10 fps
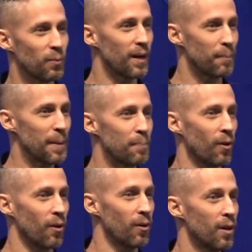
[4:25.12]
where
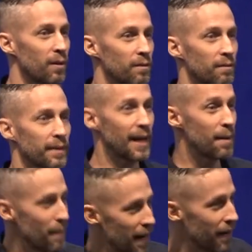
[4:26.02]
people
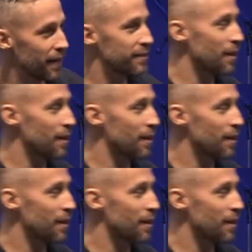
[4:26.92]
get married,